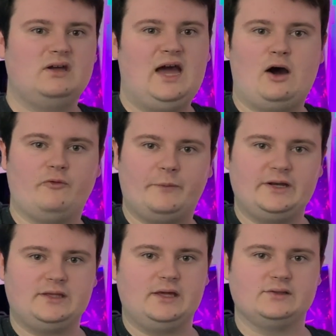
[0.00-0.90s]
however
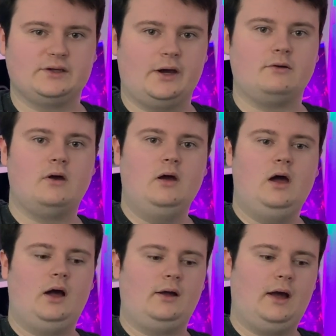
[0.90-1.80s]
many years ago,
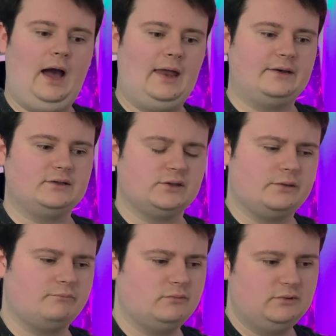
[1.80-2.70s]

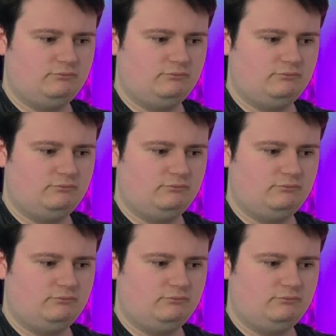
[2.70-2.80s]
and